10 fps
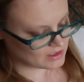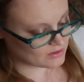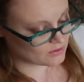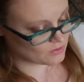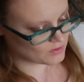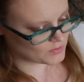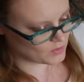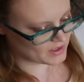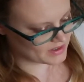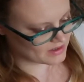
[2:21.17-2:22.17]
I took one
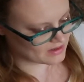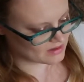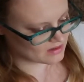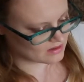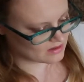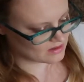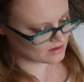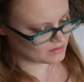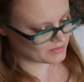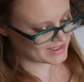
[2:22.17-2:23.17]
once,
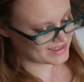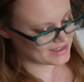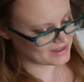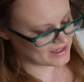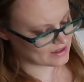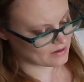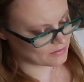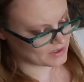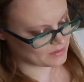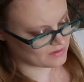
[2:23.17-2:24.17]
but I didn't like how
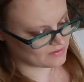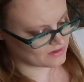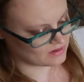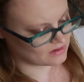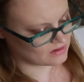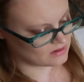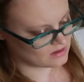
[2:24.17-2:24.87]
it made me feel.